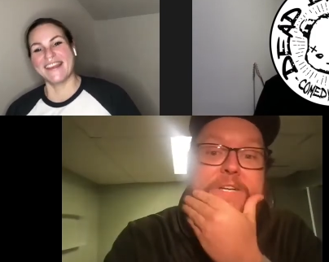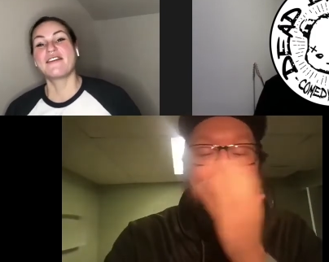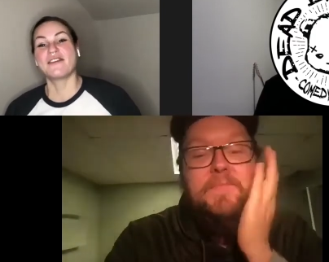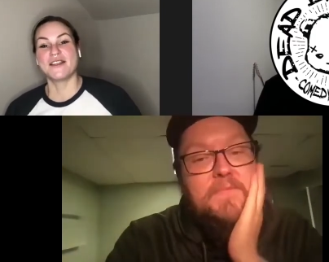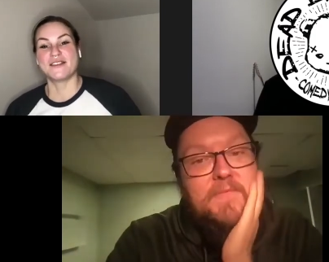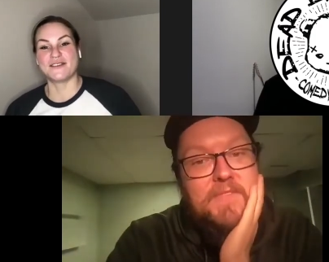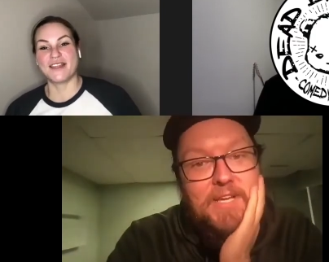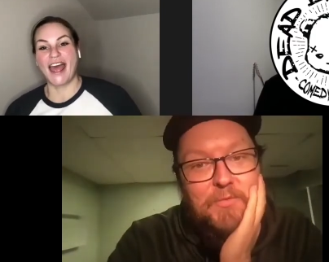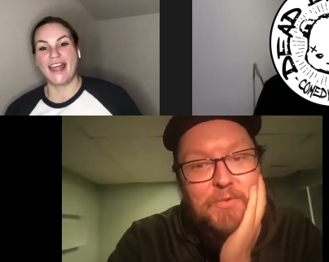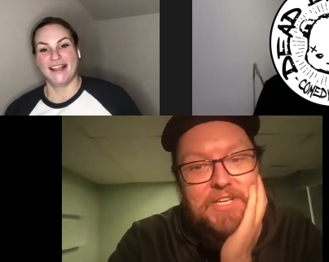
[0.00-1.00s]
Speaker 1: I'm going to do
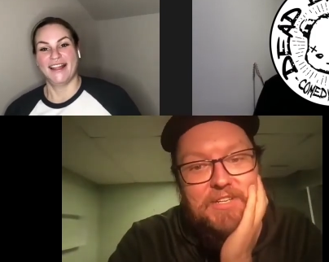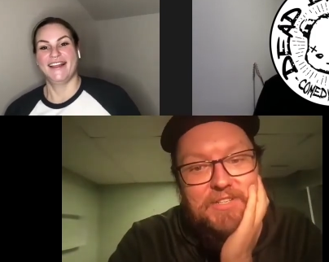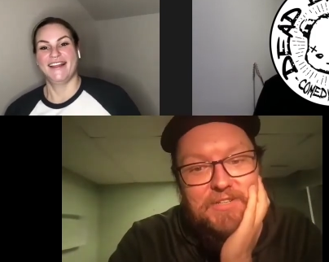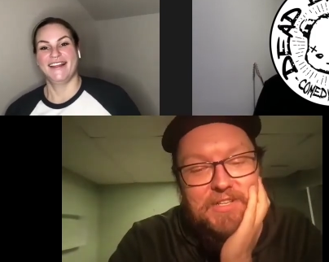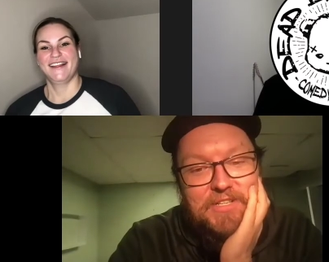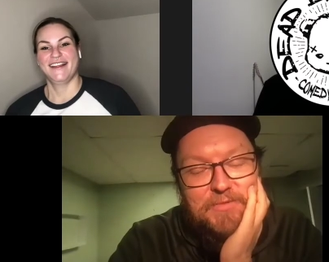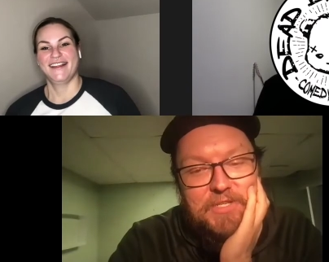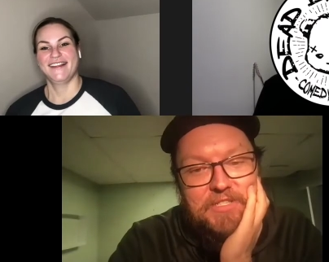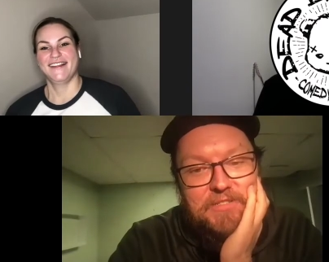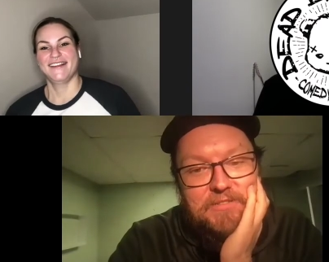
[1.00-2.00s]
that. We can do this. We
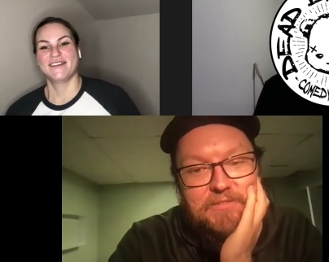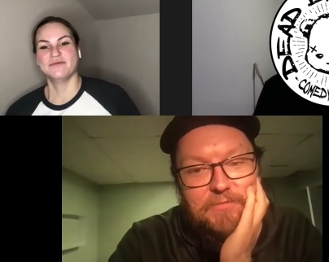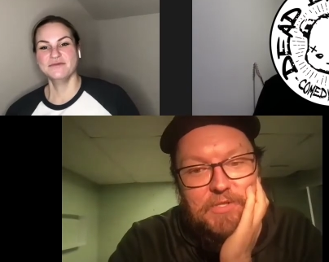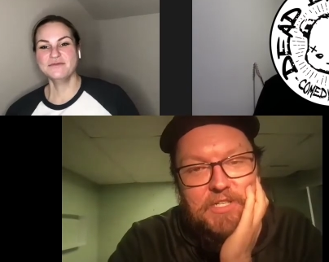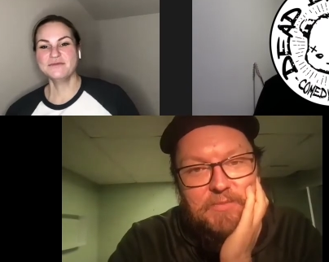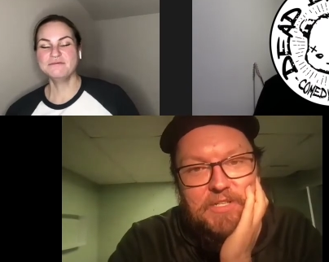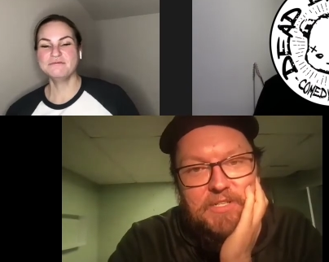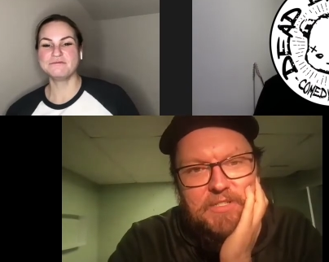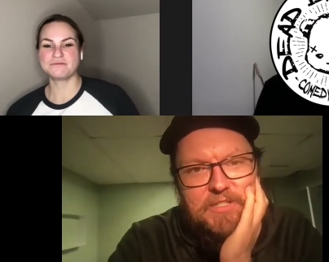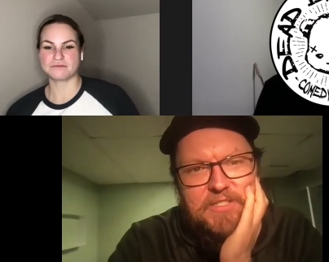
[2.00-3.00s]
can. We're going to build.
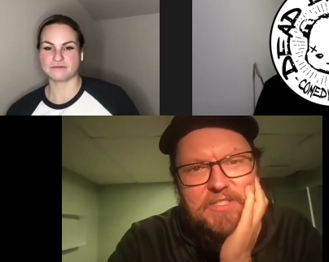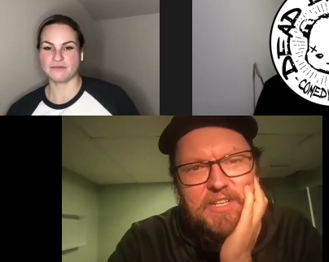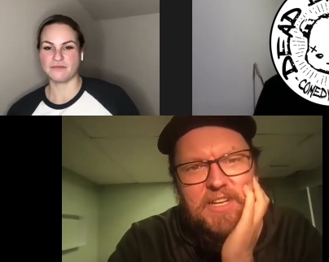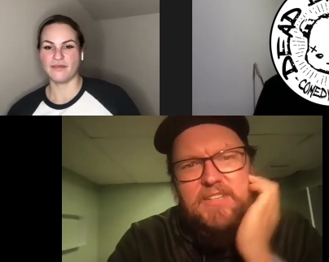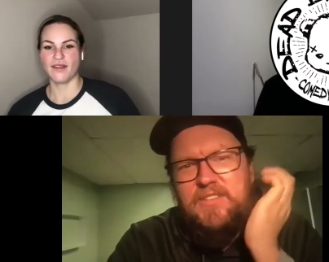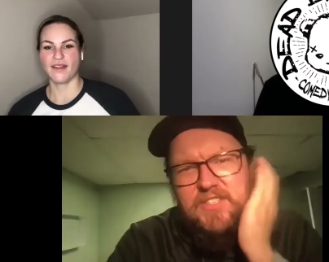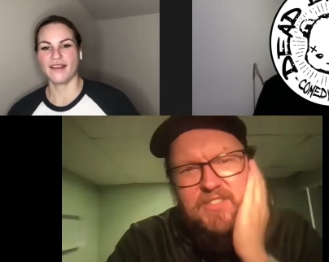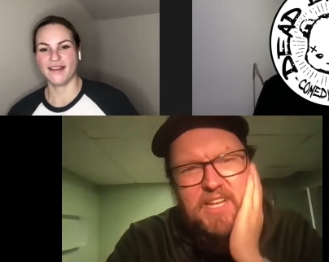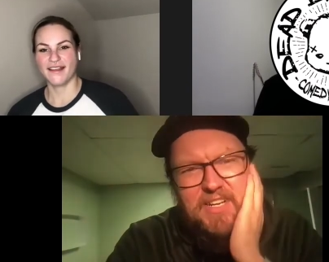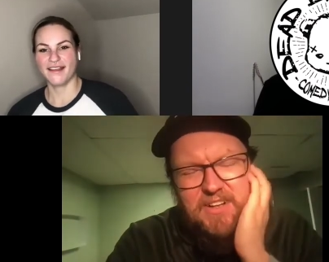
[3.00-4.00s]
There's good. I, do you
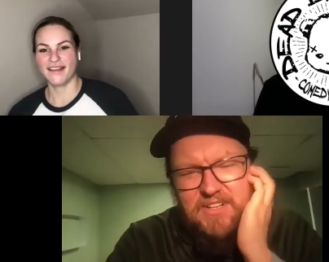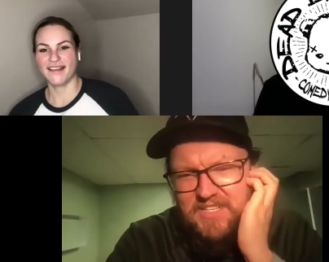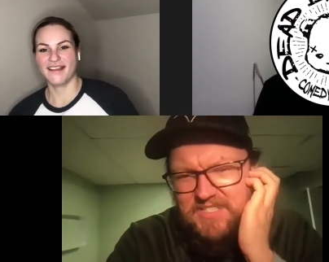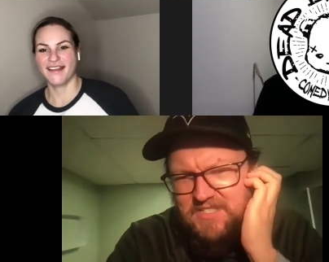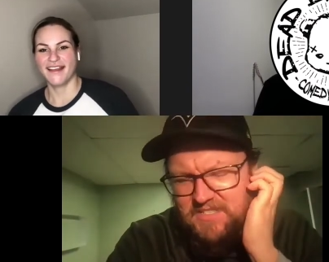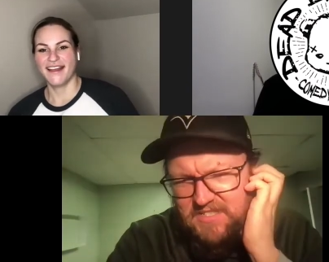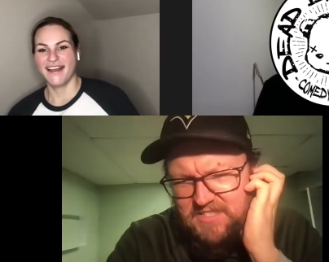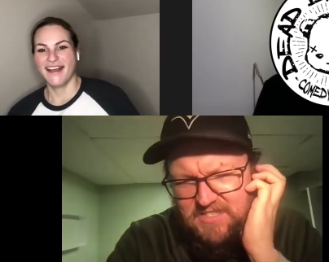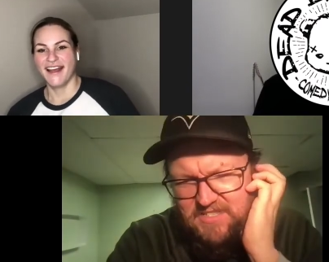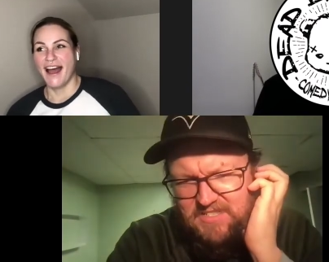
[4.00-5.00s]
like gondolas?
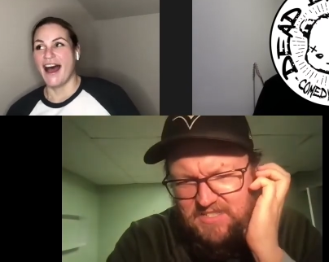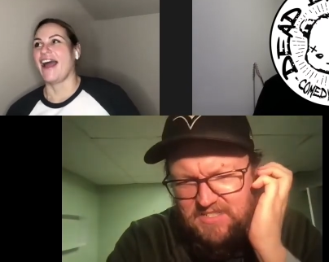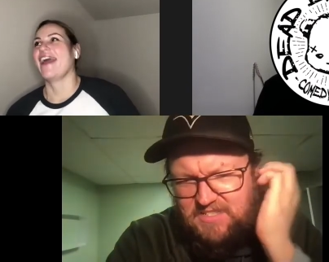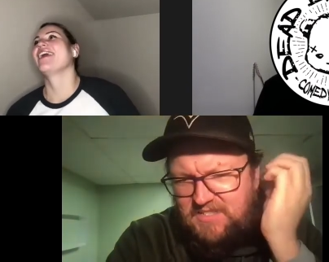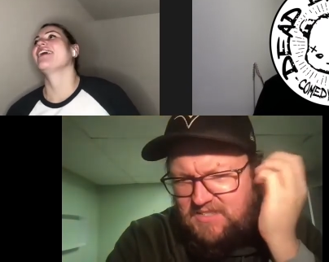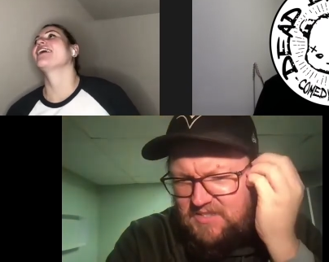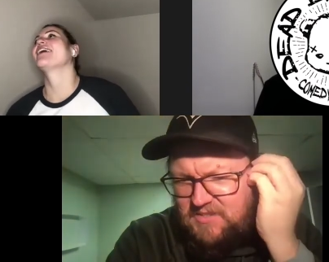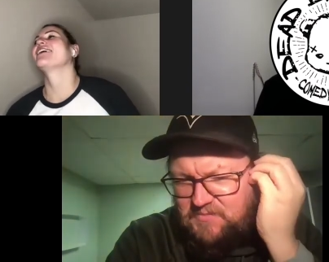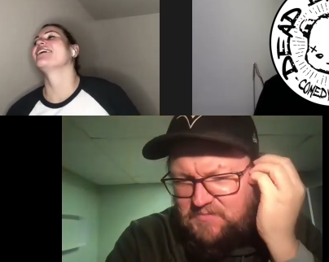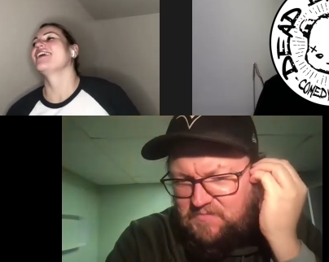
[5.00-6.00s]

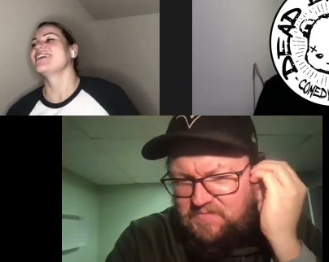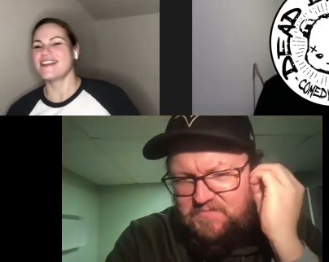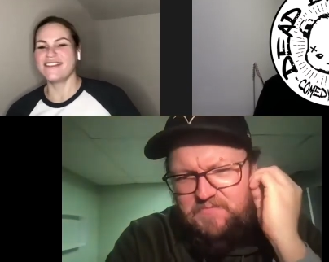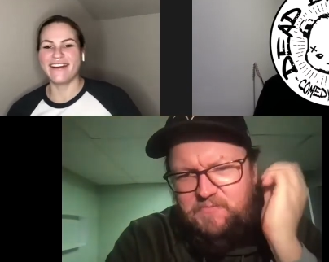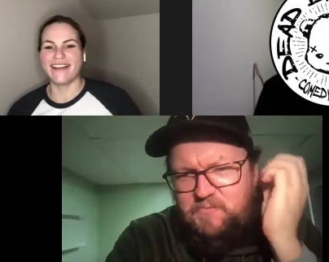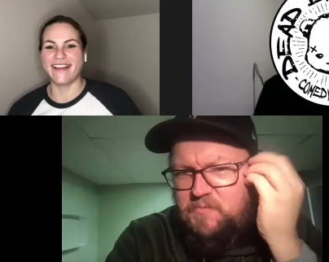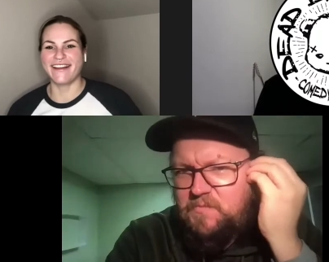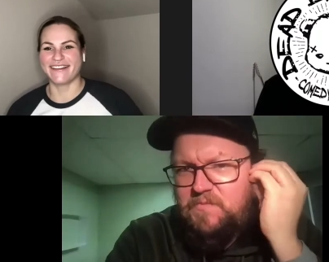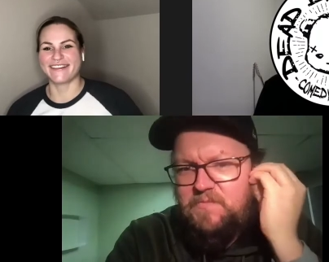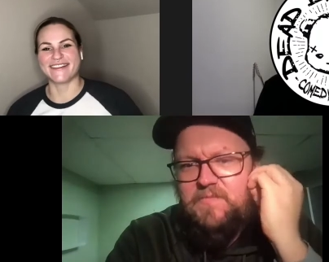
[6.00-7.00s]
Speaker 2: I yes, I do. I
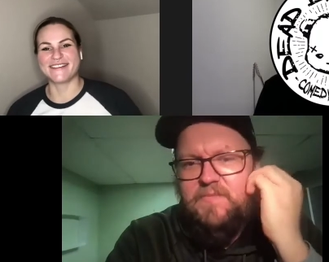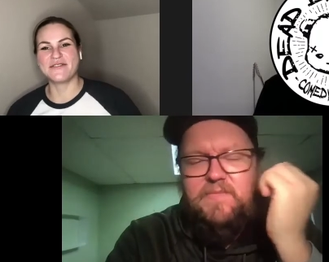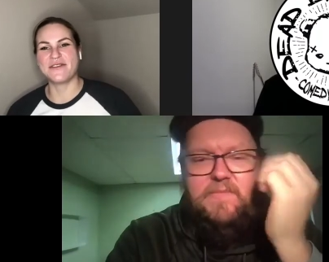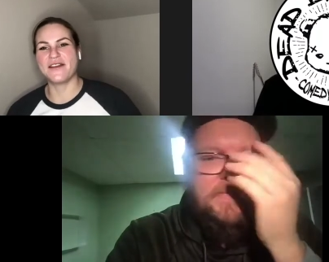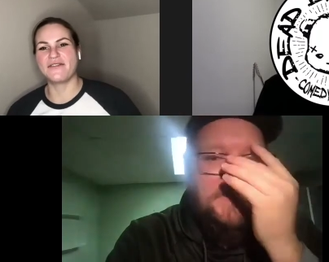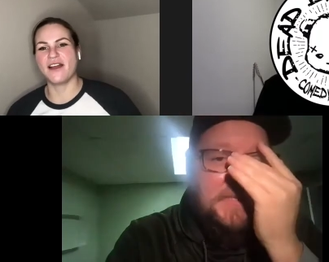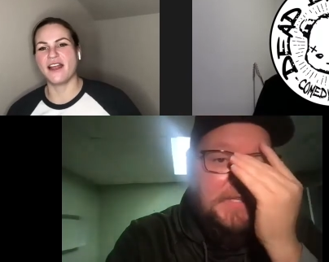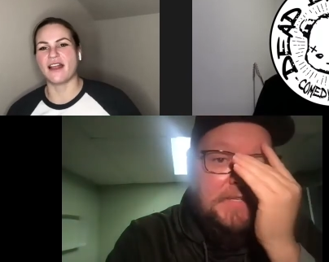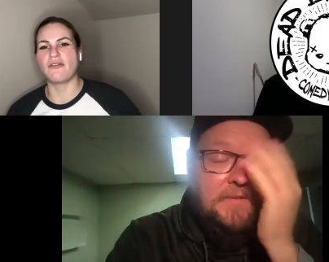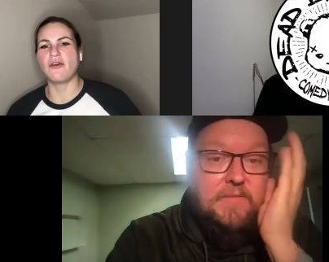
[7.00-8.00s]
like gondolas. They're very
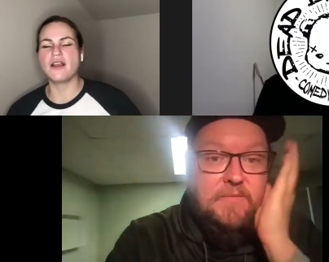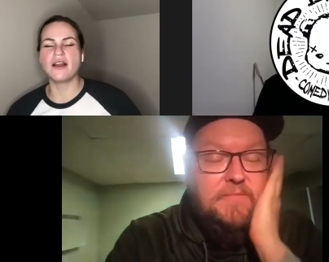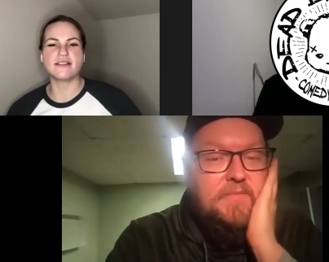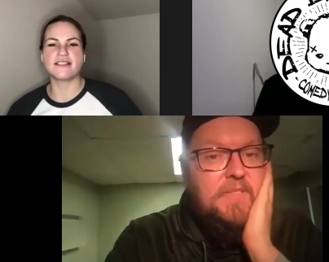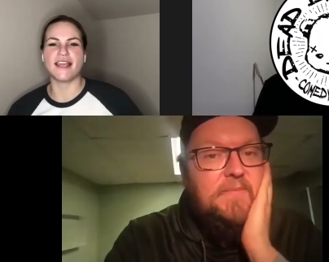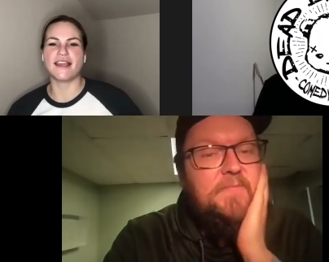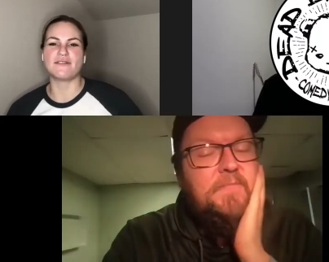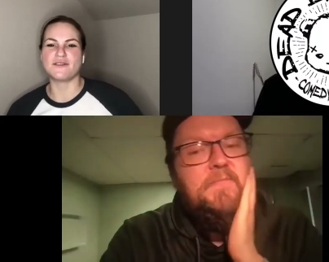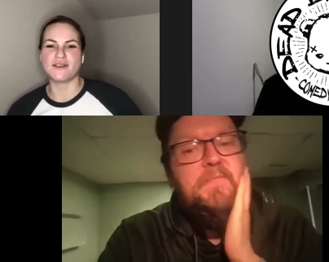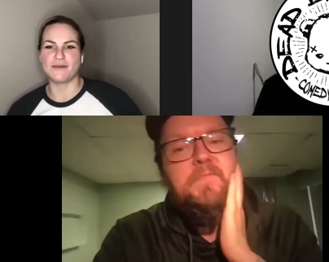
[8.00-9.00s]
fun. I've only gone
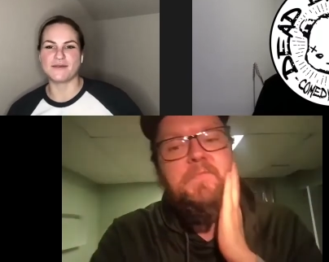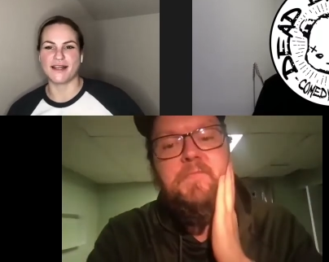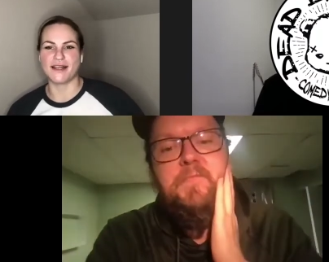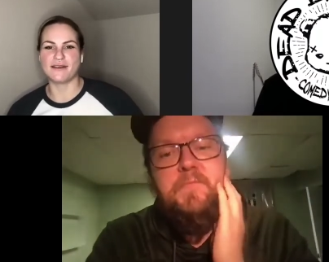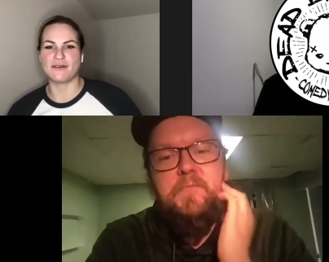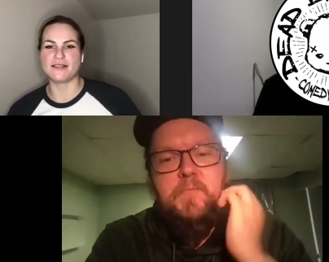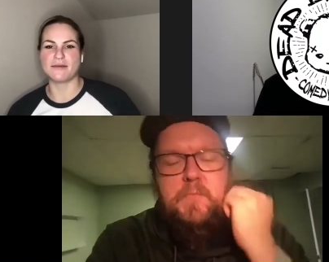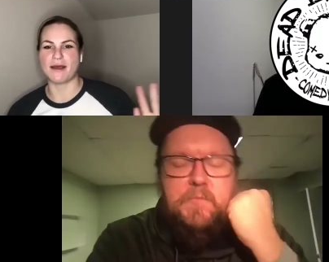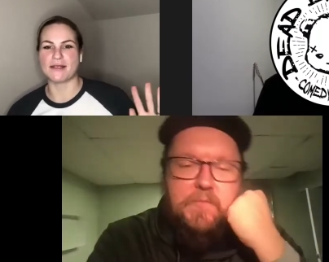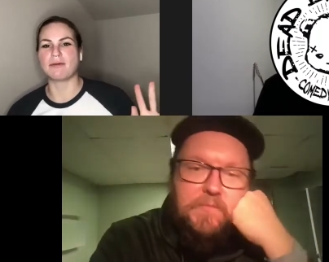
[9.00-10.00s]
skiing a few times, and that's
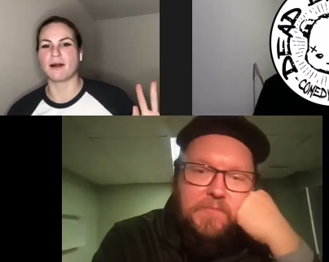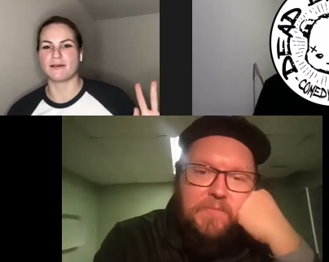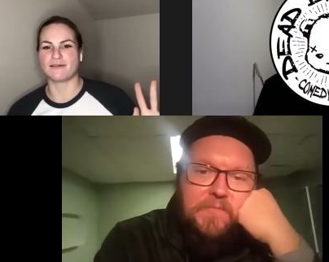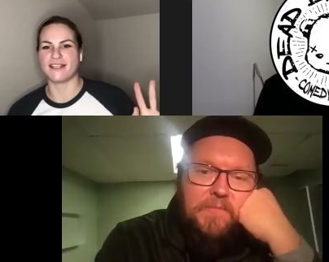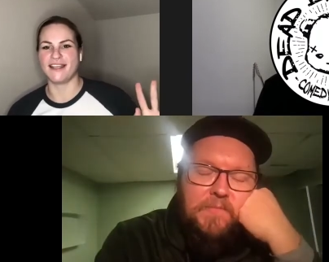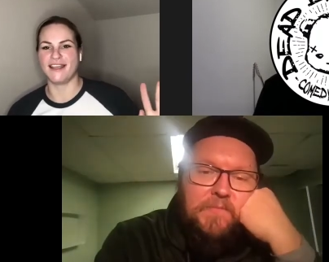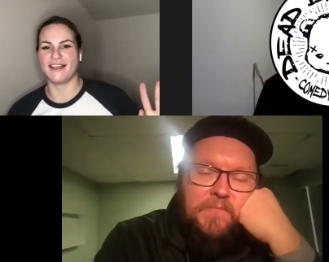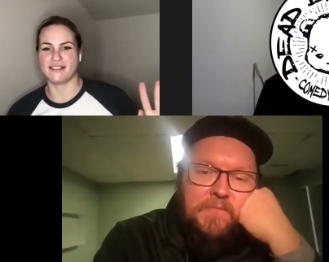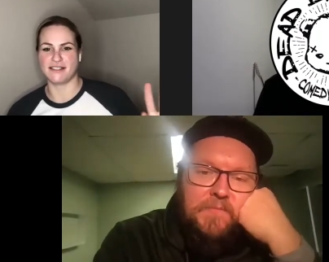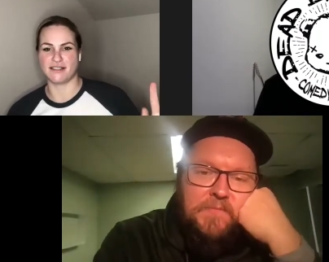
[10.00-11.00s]
always the best part of
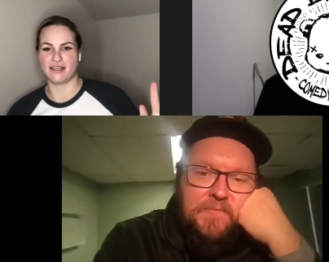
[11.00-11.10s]
skiing is the